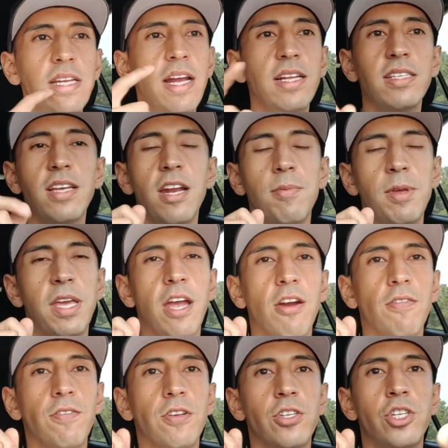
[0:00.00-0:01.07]
Danny's got to be
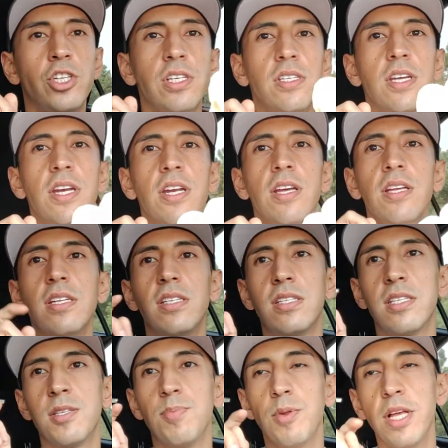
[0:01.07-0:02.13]
careful. She's gonna
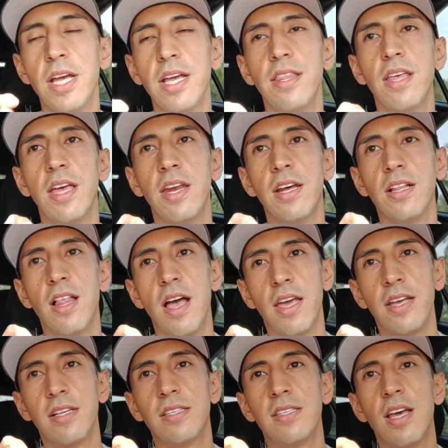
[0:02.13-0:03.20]
split an
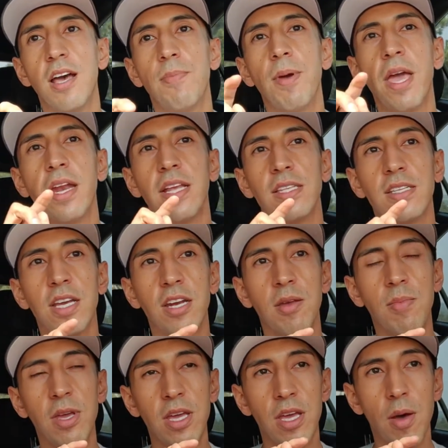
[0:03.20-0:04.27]
alliance up and it's
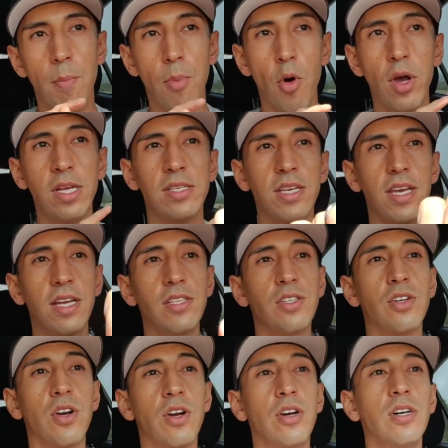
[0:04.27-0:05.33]
gonna be boys
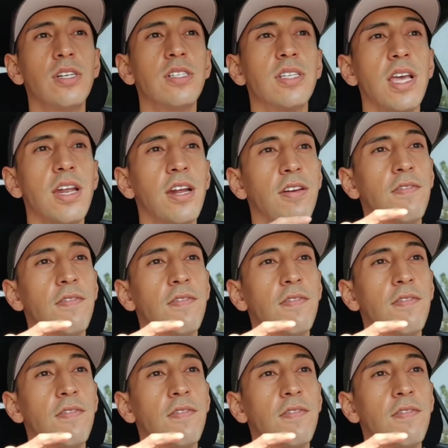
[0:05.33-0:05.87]
against girls, and